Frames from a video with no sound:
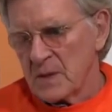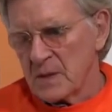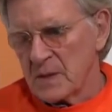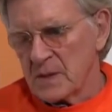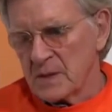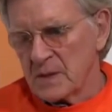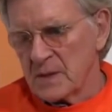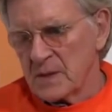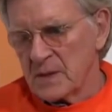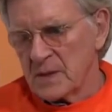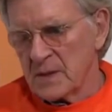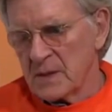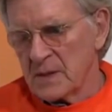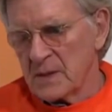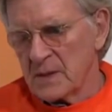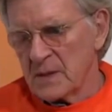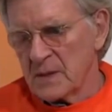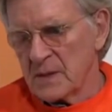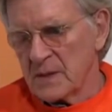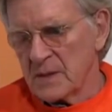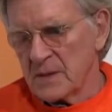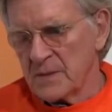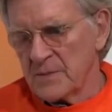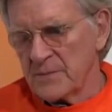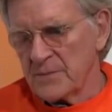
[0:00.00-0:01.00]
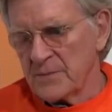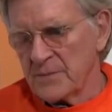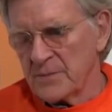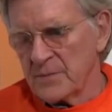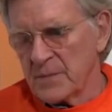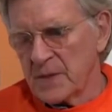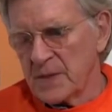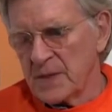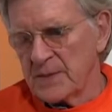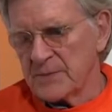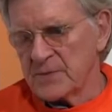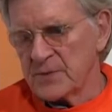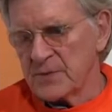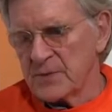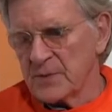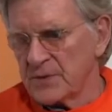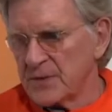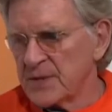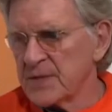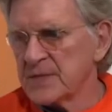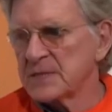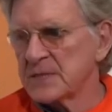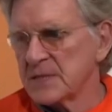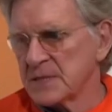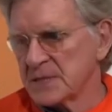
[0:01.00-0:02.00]
and then uh, came to the
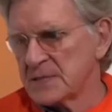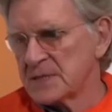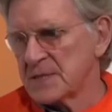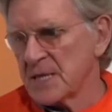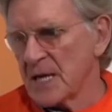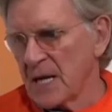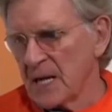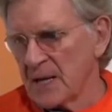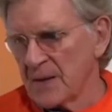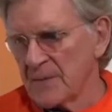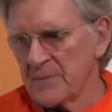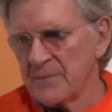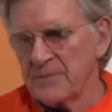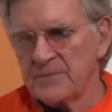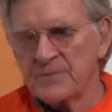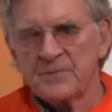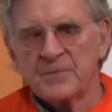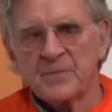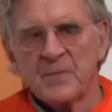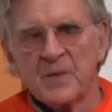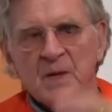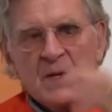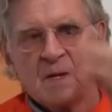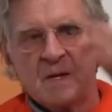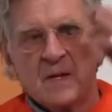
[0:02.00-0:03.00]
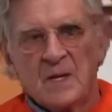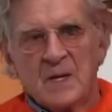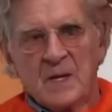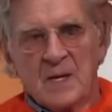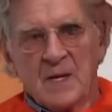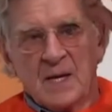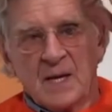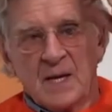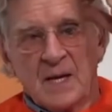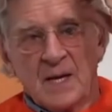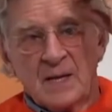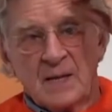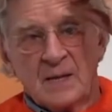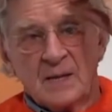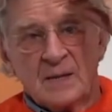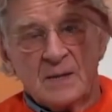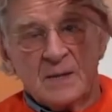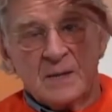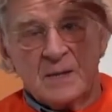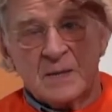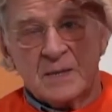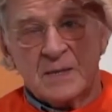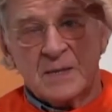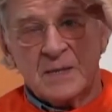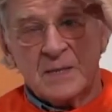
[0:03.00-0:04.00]
thesis time. And
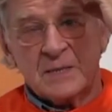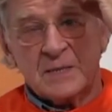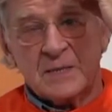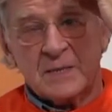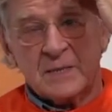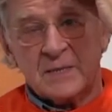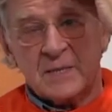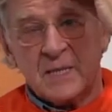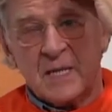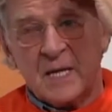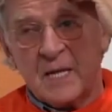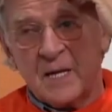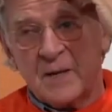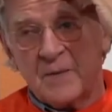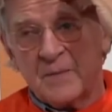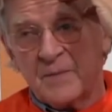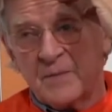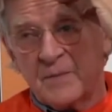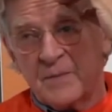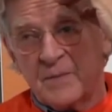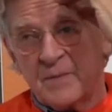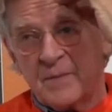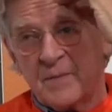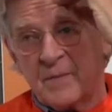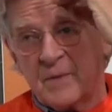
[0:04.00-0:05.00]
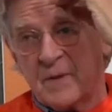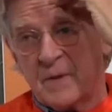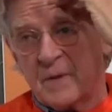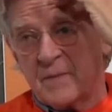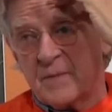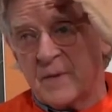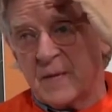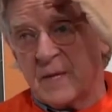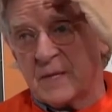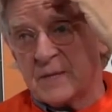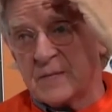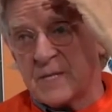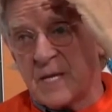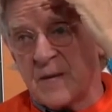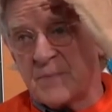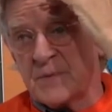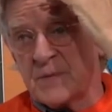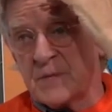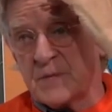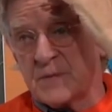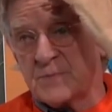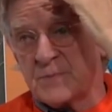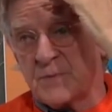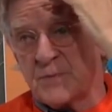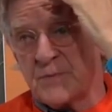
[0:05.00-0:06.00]
in the thesis time, uh, my
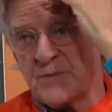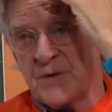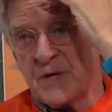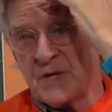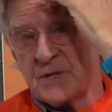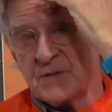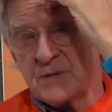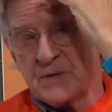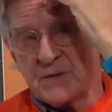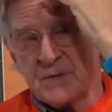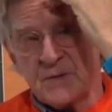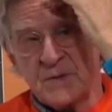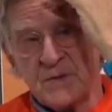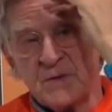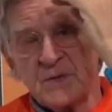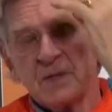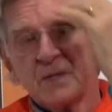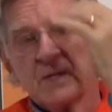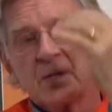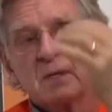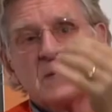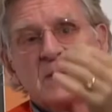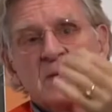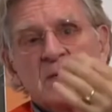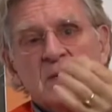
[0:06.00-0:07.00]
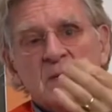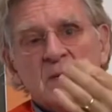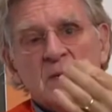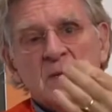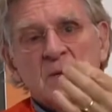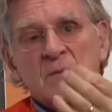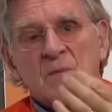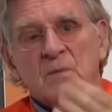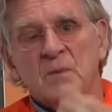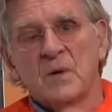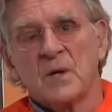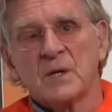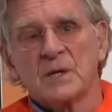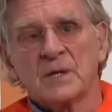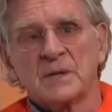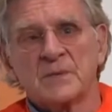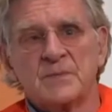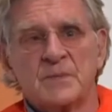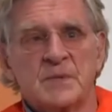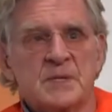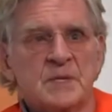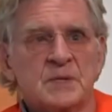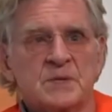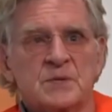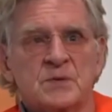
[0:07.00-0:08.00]
Japanese professor wanted
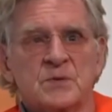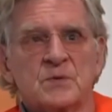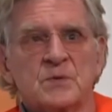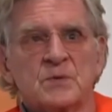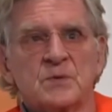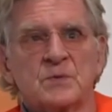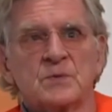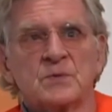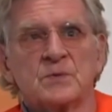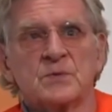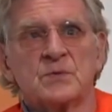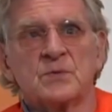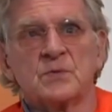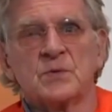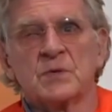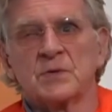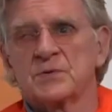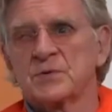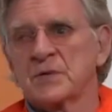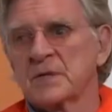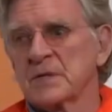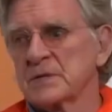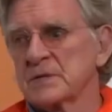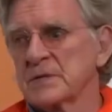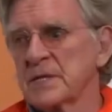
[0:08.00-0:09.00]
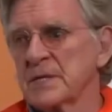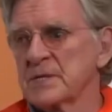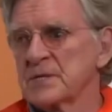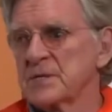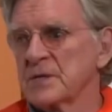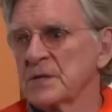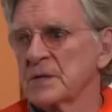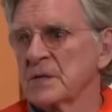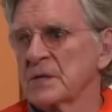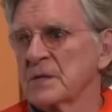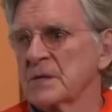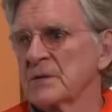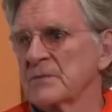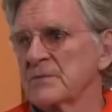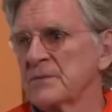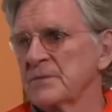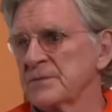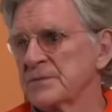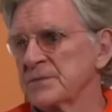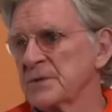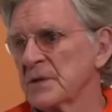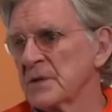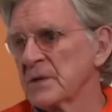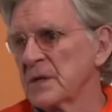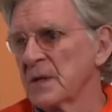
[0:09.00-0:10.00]
me to do a translation of
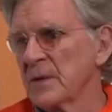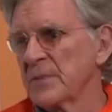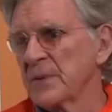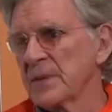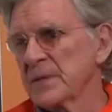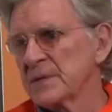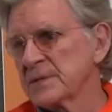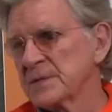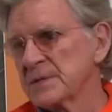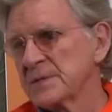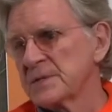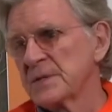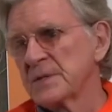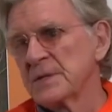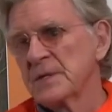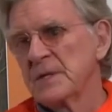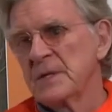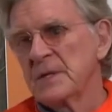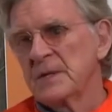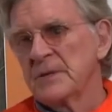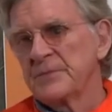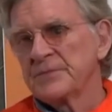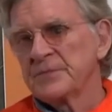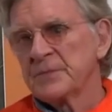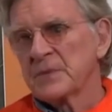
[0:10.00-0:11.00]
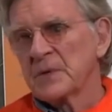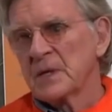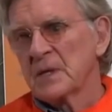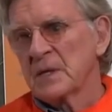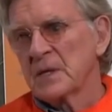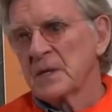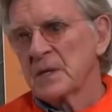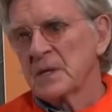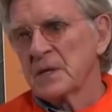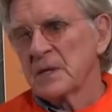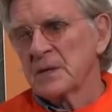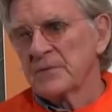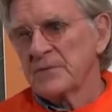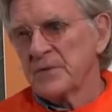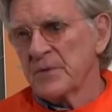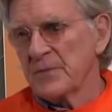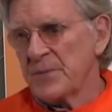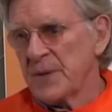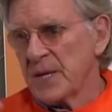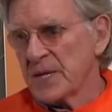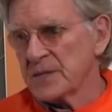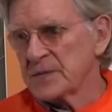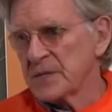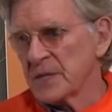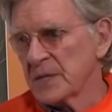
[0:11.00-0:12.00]
Tsongkhapa's uh,
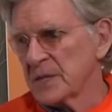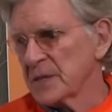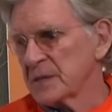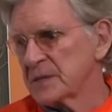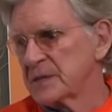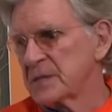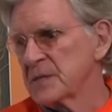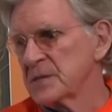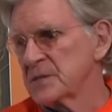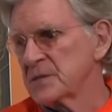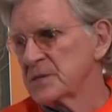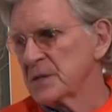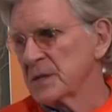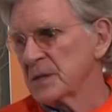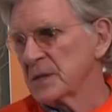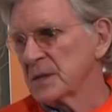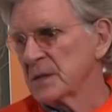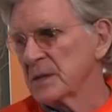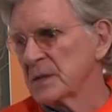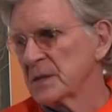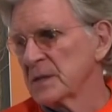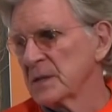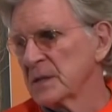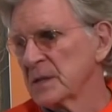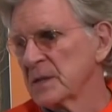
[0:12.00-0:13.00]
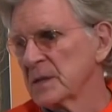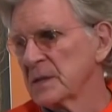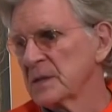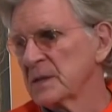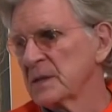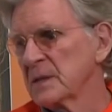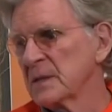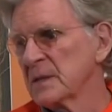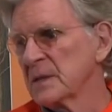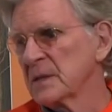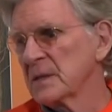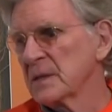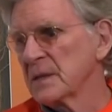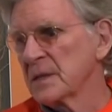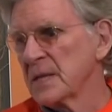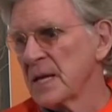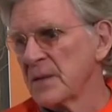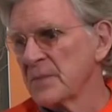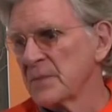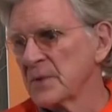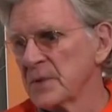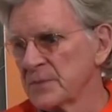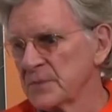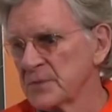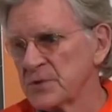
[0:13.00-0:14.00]
Vipassana teaching in the
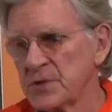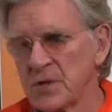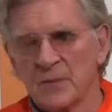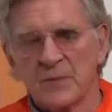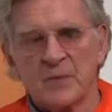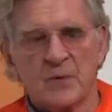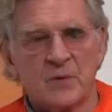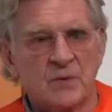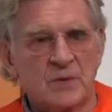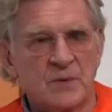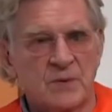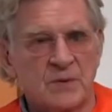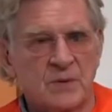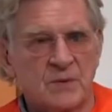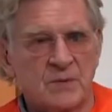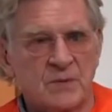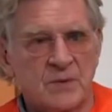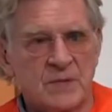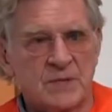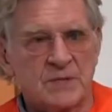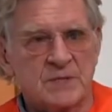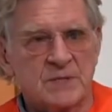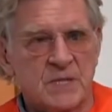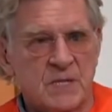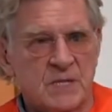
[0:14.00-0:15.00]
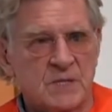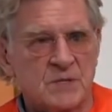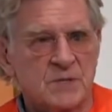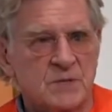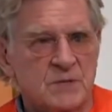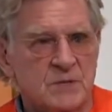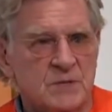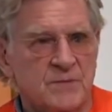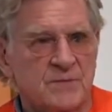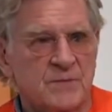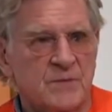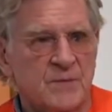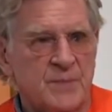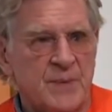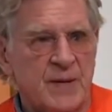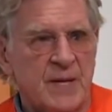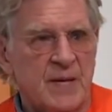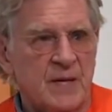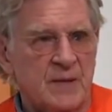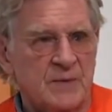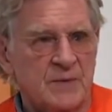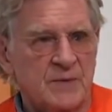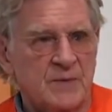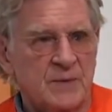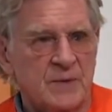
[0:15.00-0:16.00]
Lamrim Chenmo, in the great stages of the
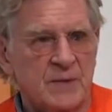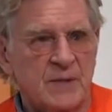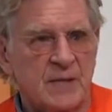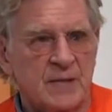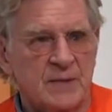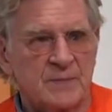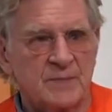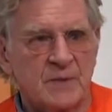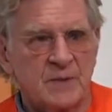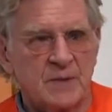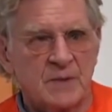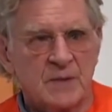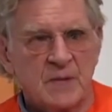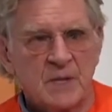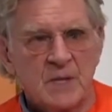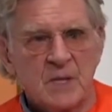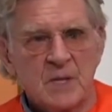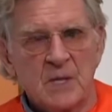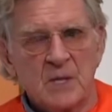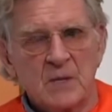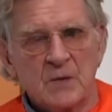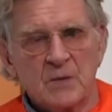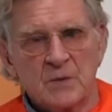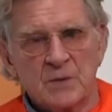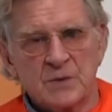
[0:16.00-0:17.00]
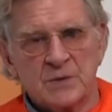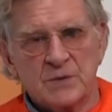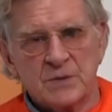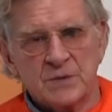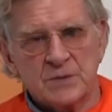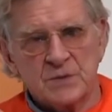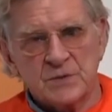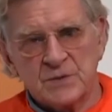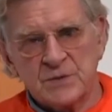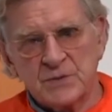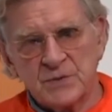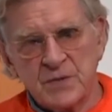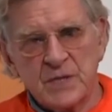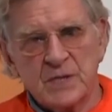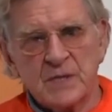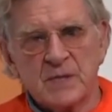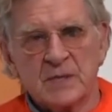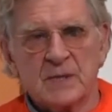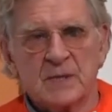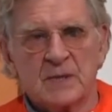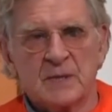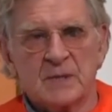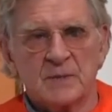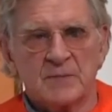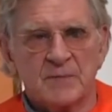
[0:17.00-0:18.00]
path to enlightenment, which is
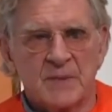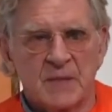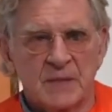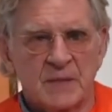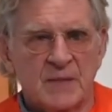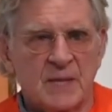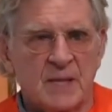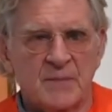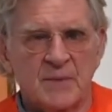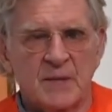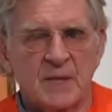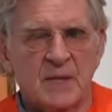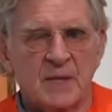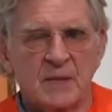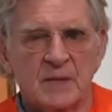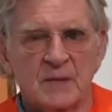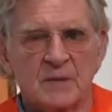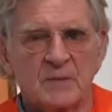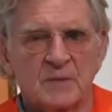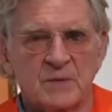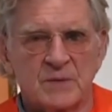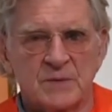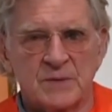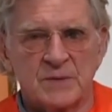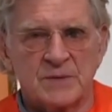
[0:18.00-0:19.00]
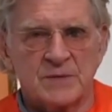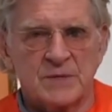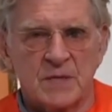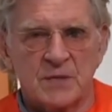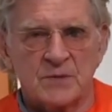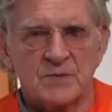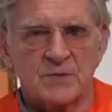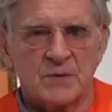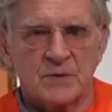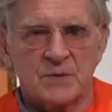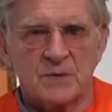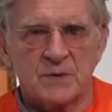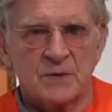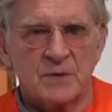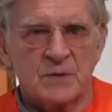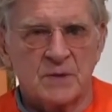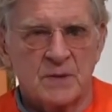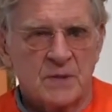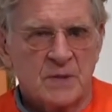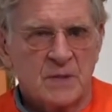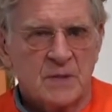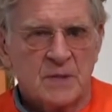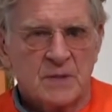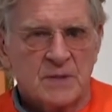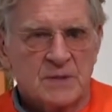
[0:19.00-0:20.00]
treating the Madhyamaka or the central,
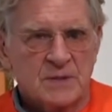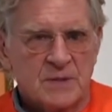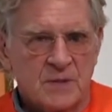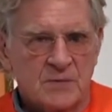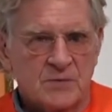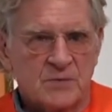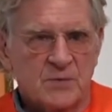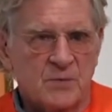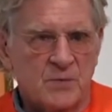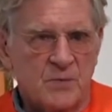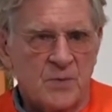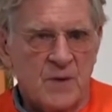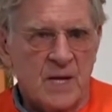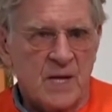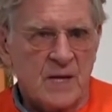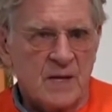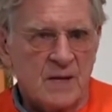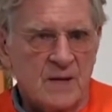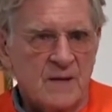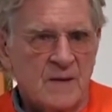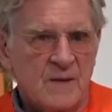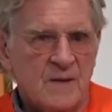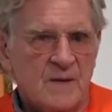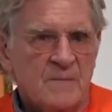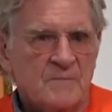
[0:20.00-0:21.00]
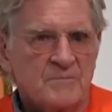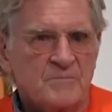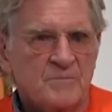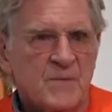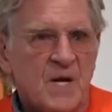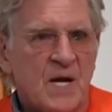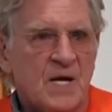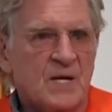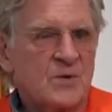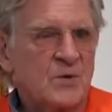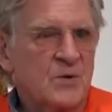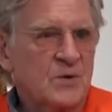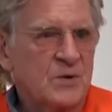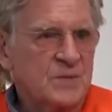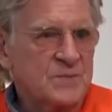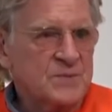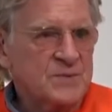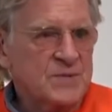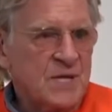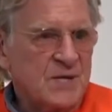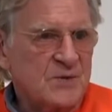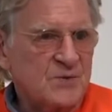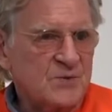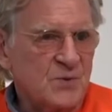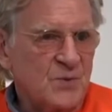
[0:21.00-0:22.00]
central way. I call them
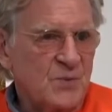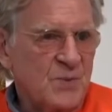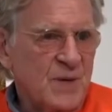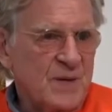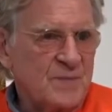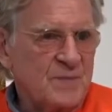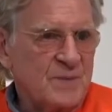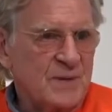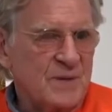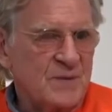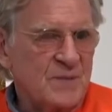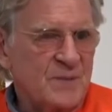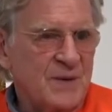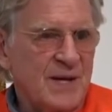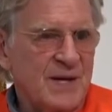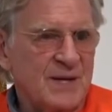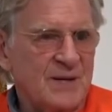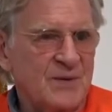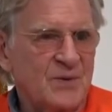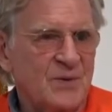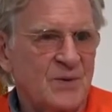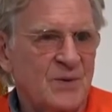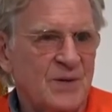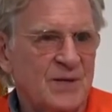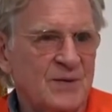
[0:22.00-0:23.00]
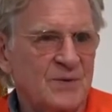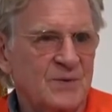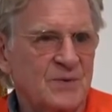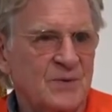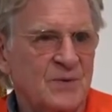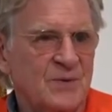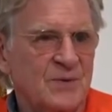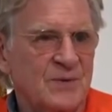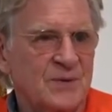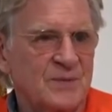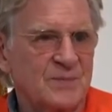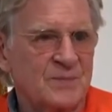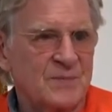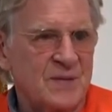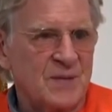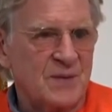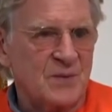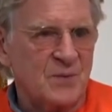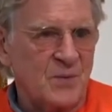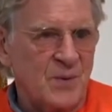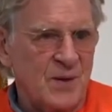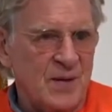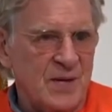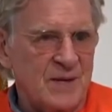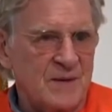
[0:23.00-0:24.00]
central way, by the way, I, call, I don't call it
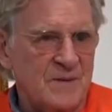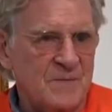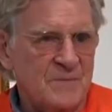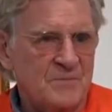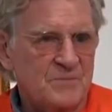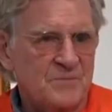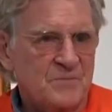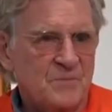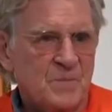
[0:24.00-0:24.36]
middle way.